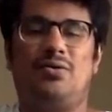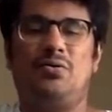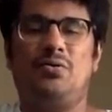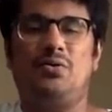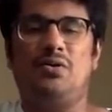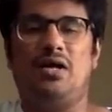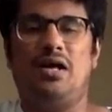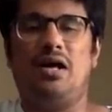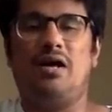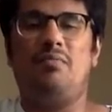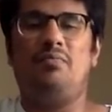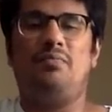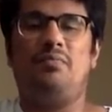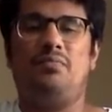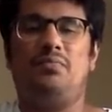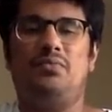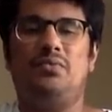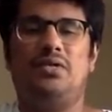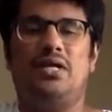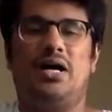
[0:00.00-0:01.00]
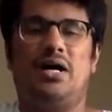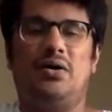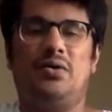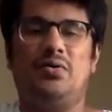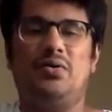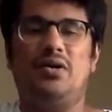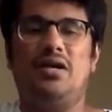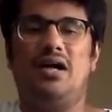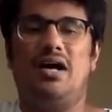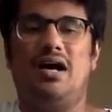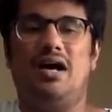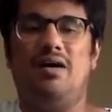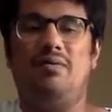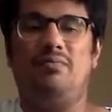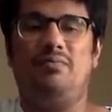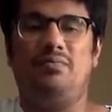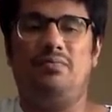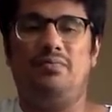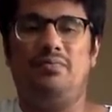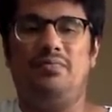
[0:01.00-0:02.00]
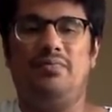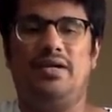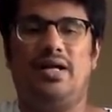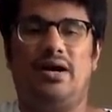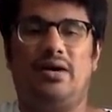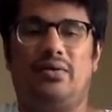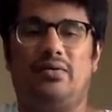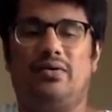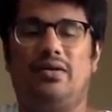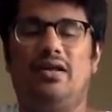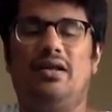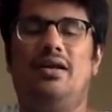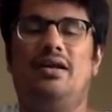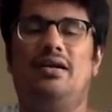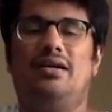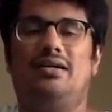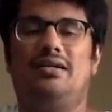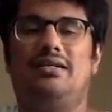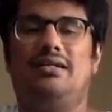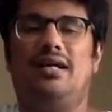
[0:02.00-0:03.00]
down, up, down, up, down,